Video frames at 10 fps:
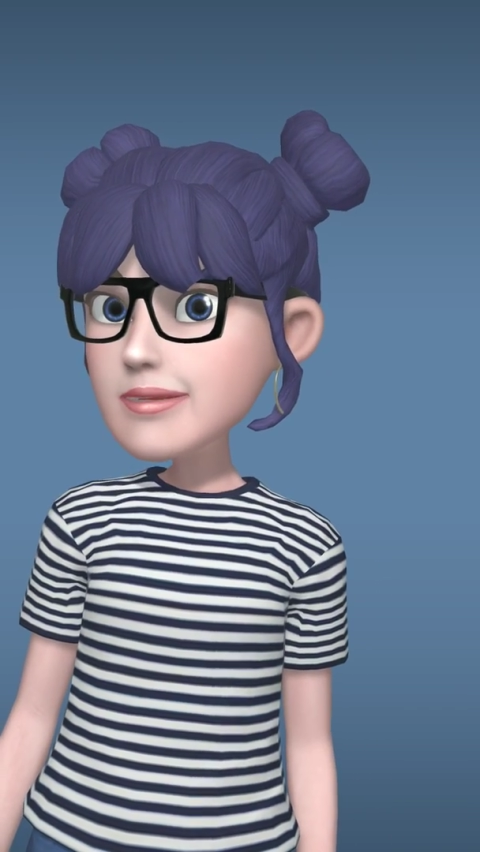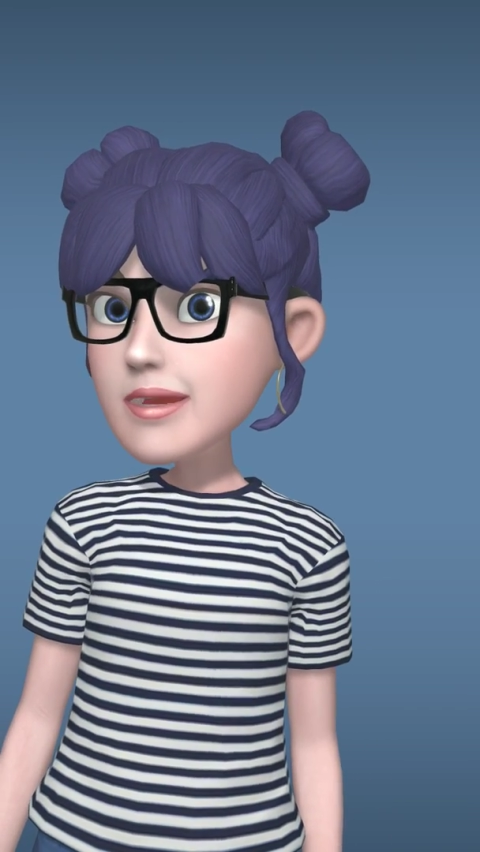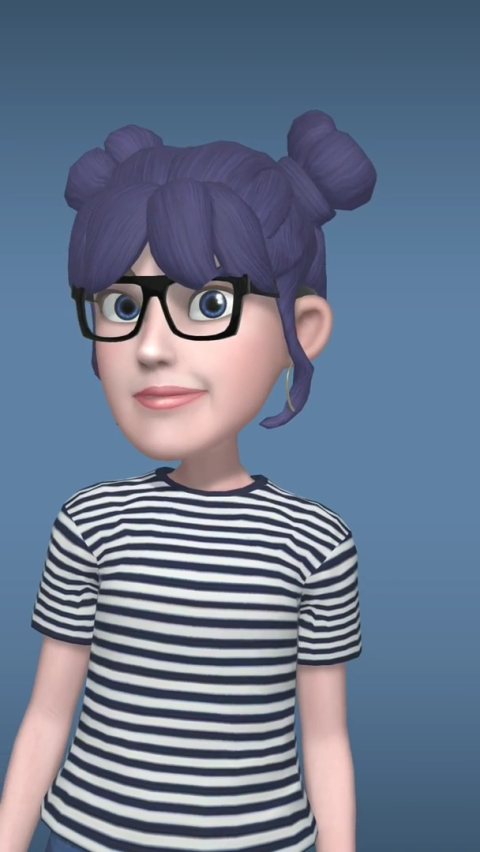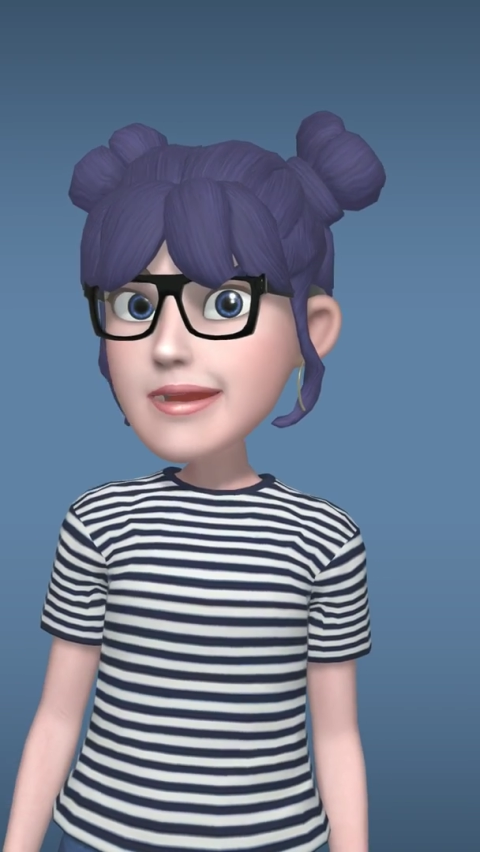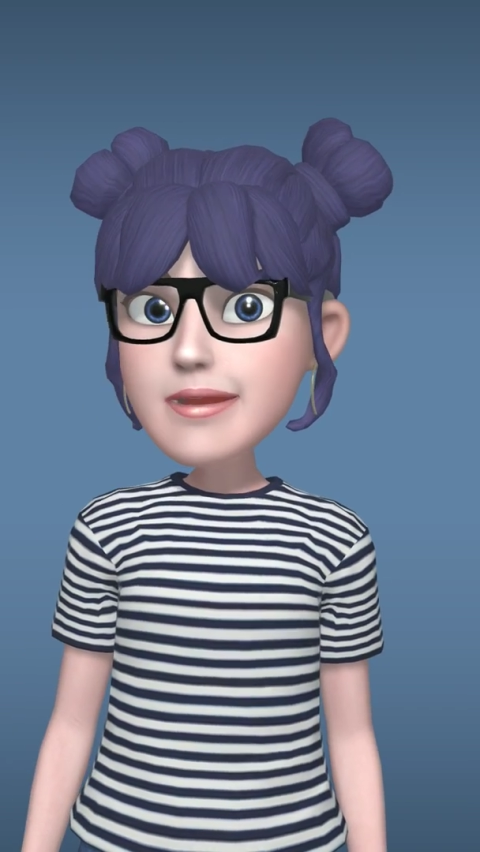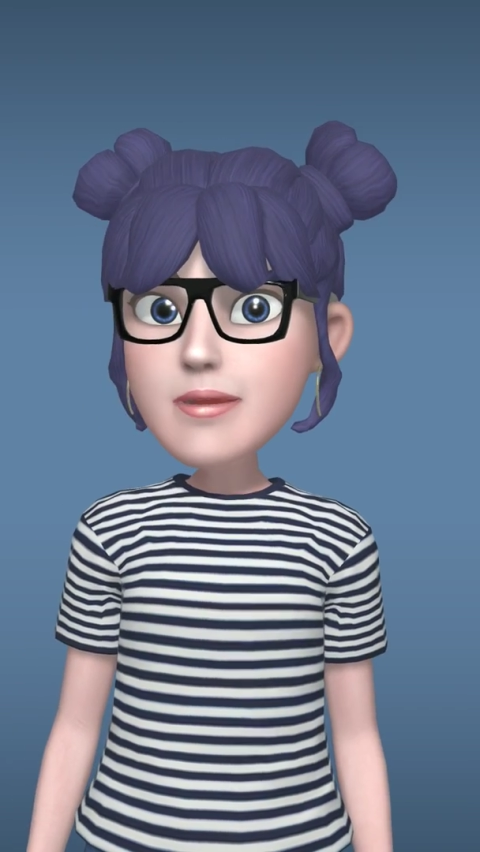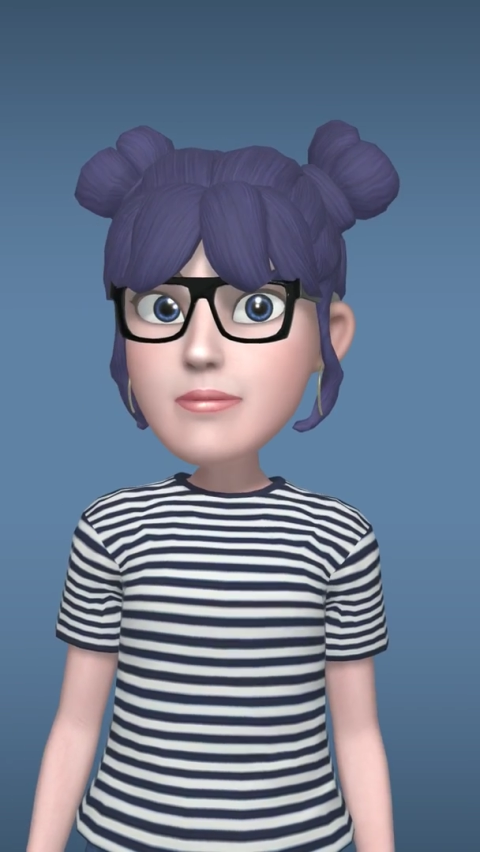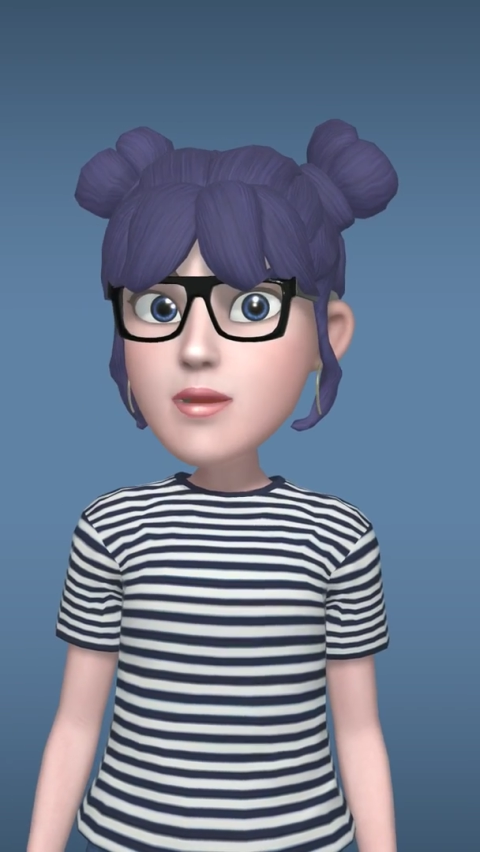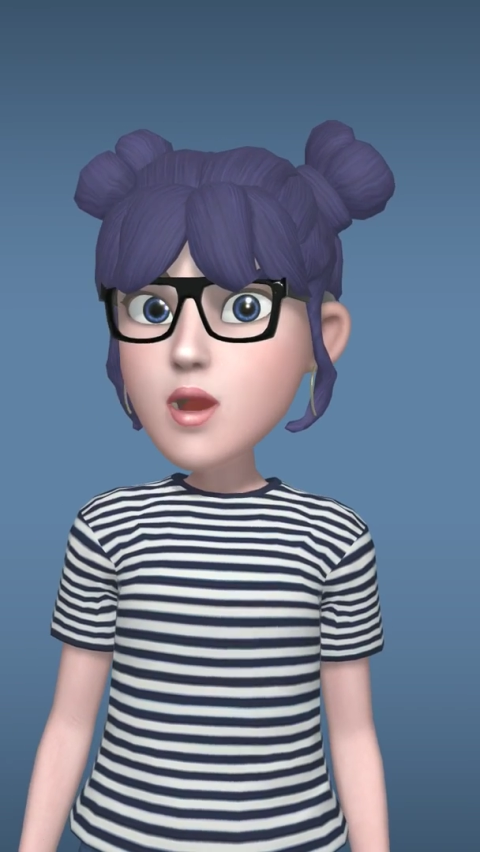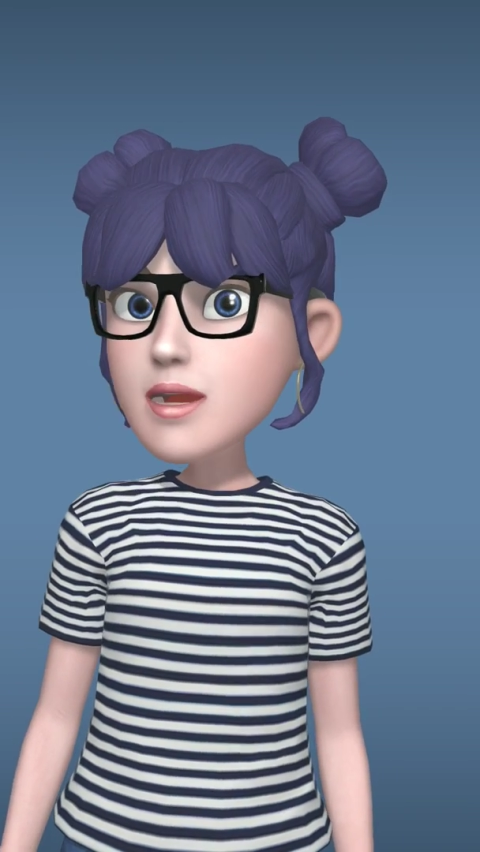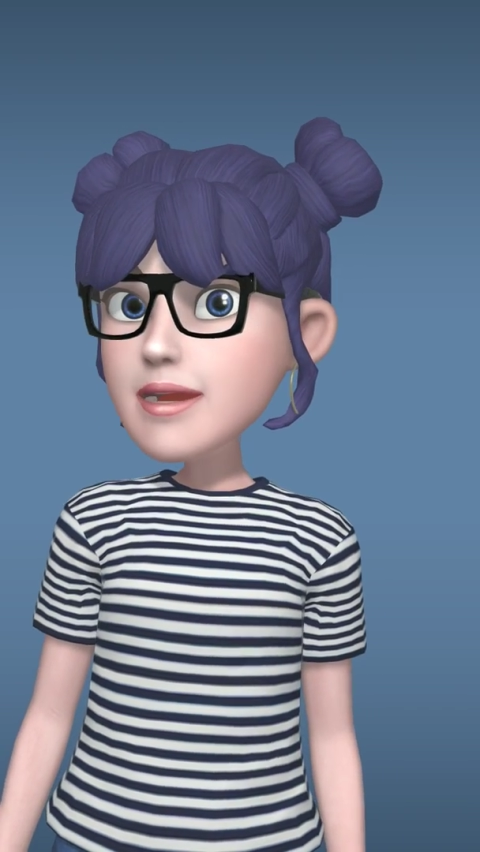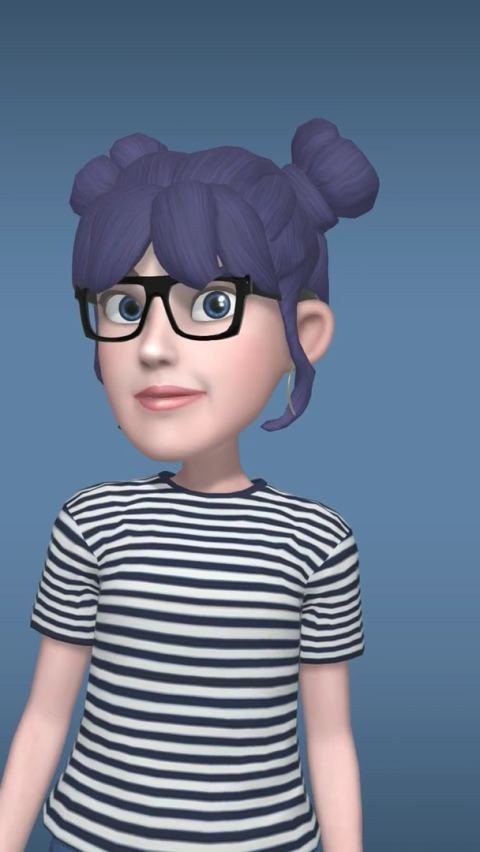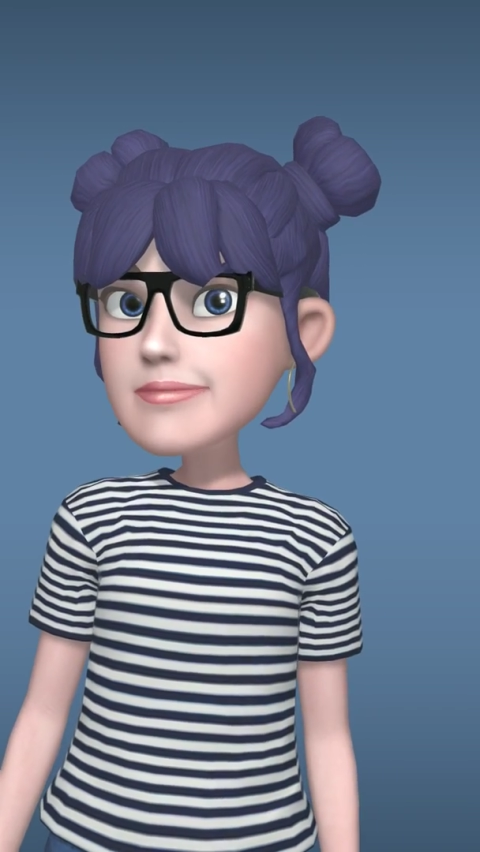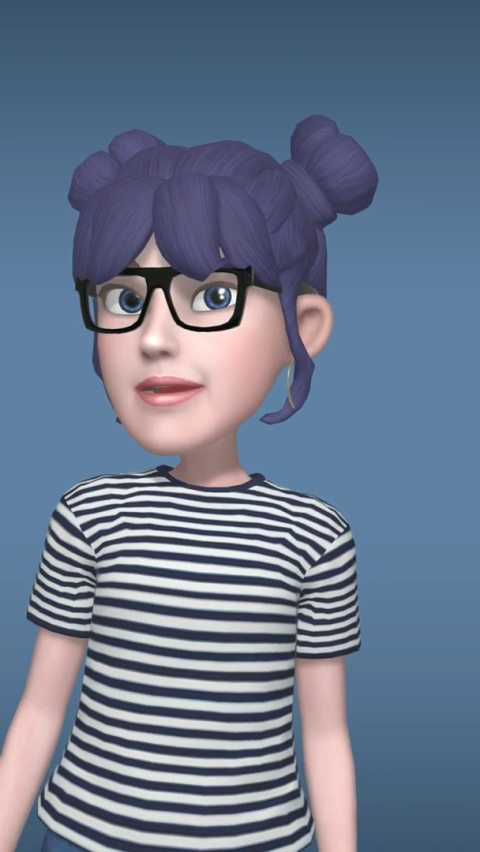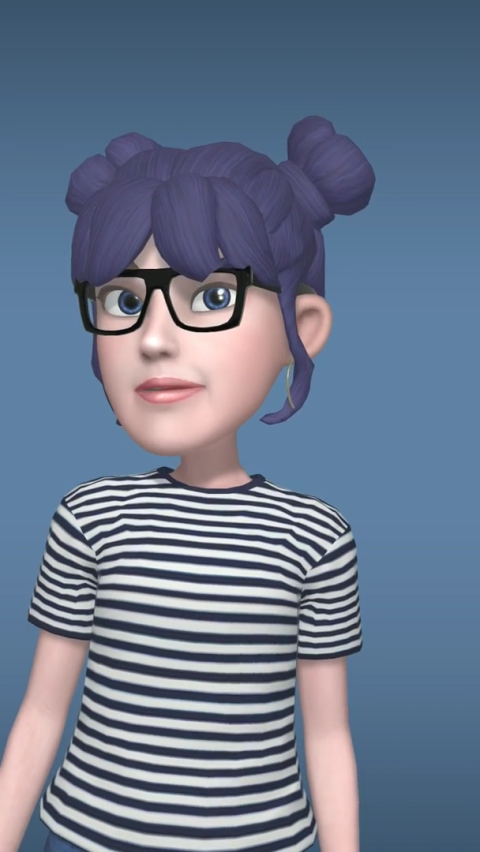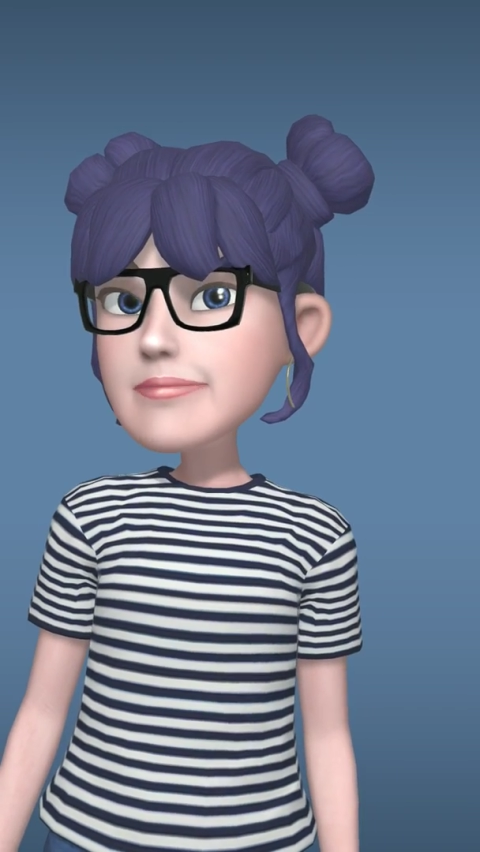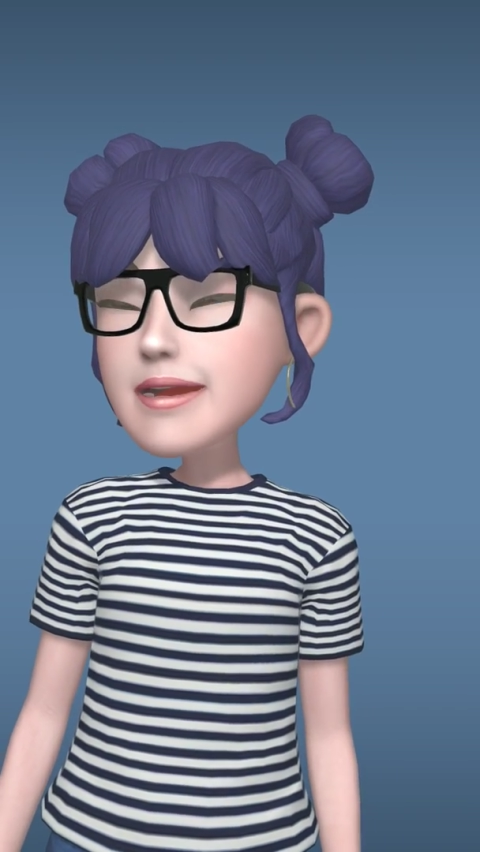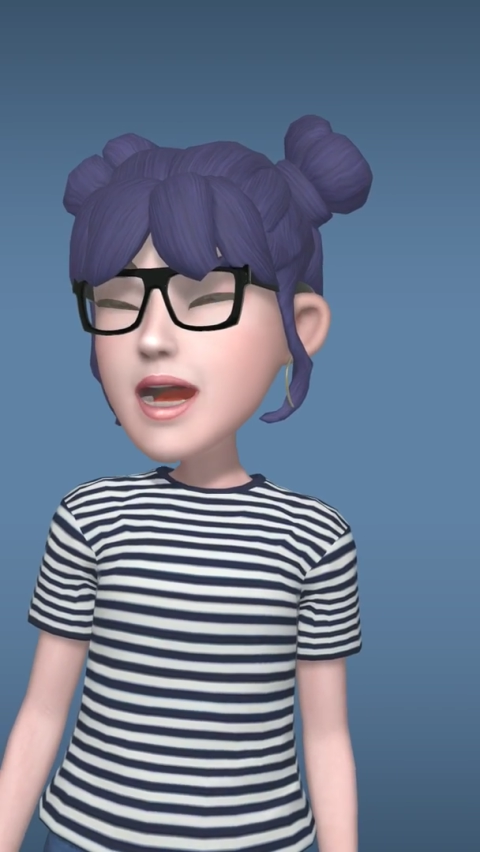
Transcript: from the withdrawal symptoms.